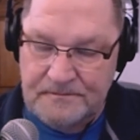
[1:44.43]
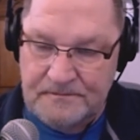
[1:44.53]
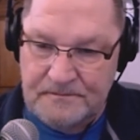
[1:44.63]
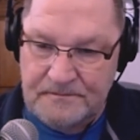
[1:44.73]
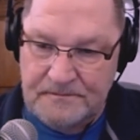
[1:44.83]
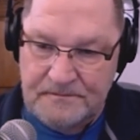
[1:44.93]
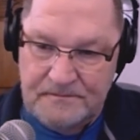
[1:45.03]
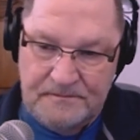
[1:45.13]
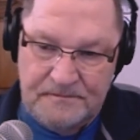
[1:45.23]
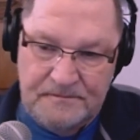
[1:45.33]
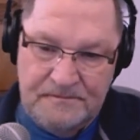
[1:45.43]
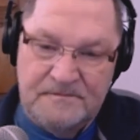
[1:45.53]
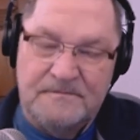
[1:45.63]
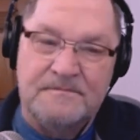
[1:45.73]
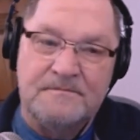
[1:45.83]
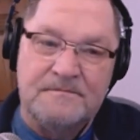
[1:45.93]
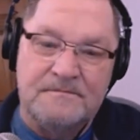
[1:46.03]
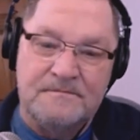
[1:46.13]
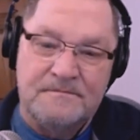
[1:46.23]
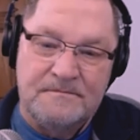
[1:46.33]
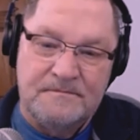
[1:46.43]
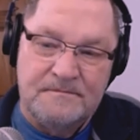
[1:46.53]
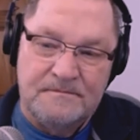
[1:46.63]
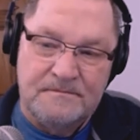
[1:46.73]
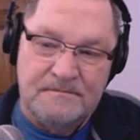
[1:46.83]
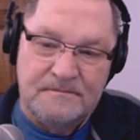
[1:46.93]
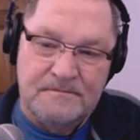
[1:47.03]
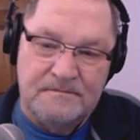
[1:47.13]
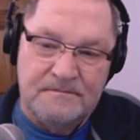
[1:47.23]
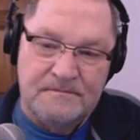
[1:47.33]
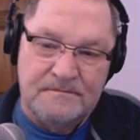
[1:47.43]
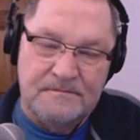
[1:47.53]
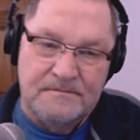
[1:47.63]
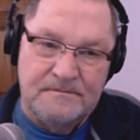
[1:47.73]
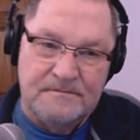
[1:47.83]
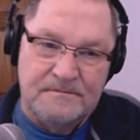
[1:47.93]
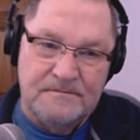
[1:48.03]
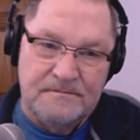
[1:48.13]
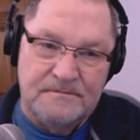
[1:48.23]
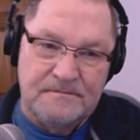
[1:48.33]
No words are spoken by the person on screen.